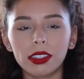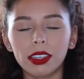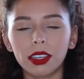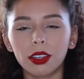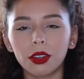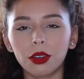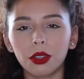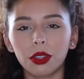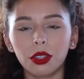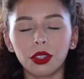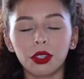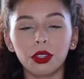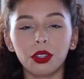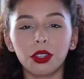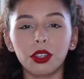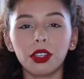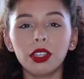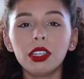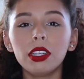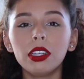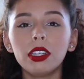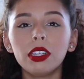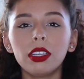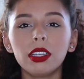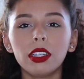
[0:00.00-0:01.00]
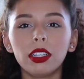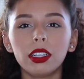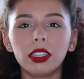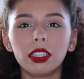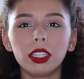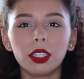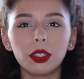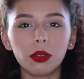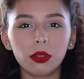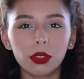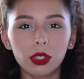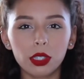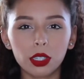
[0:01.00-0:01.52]
Like on the
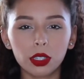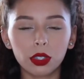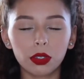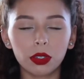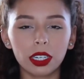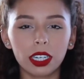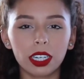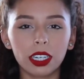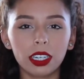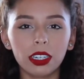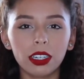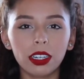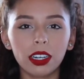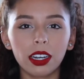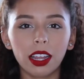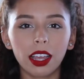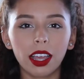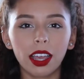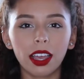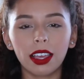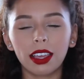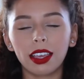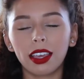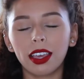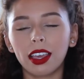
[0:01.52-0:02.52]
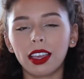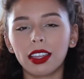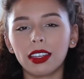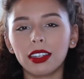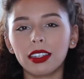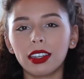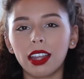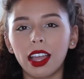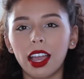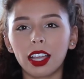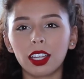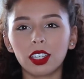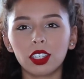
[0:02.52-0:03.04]
little screen, I can't
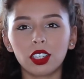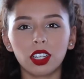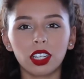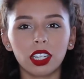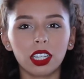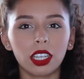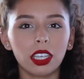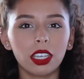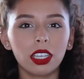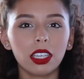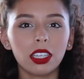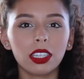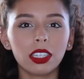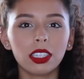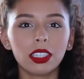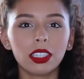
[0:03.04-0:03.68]
actually